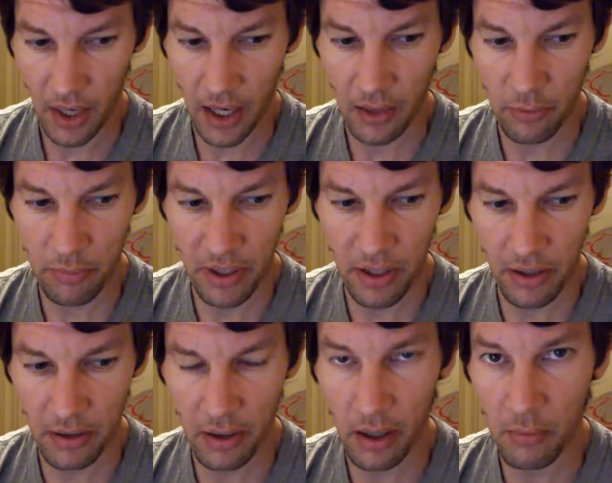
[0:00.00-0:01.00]
I would be
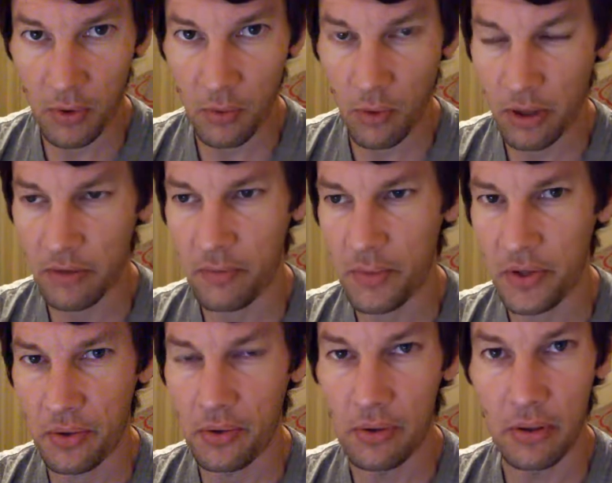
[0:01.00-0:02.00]
getting a lot more water from
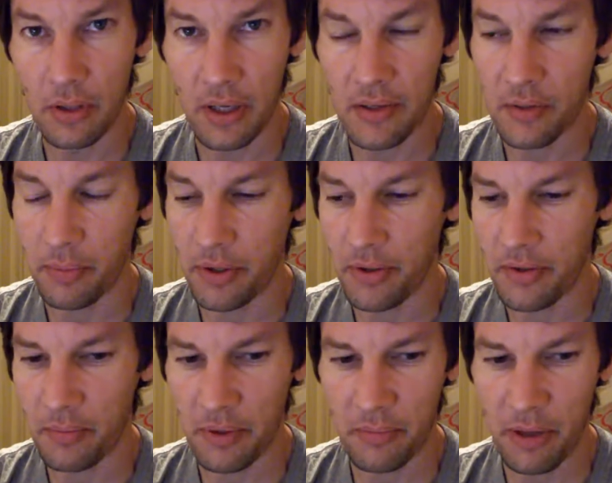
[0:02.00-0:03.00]
school, I suppose,
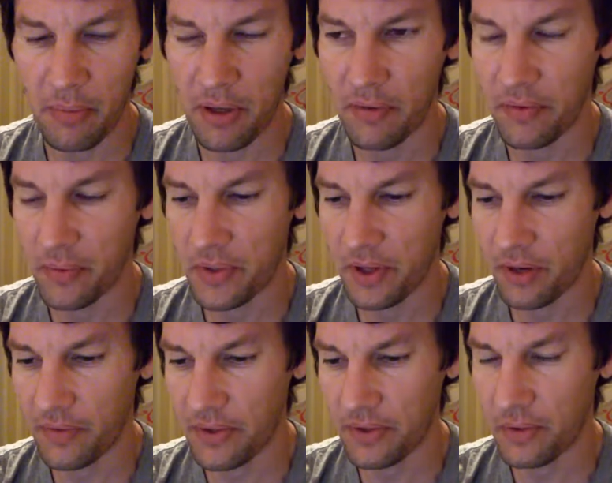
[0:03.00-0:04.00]
but maybe if it was
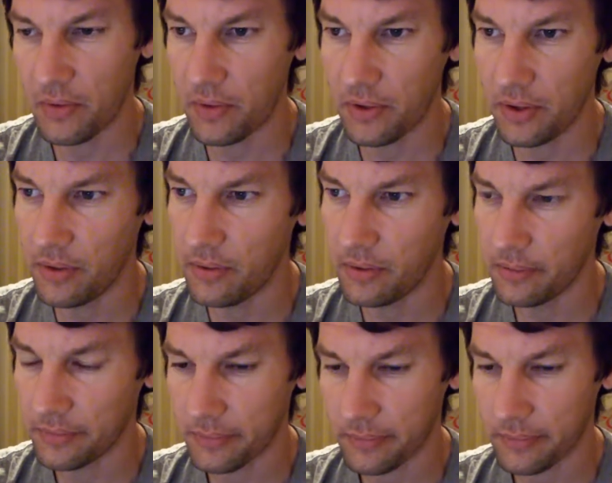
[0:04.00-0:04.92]
off at school too?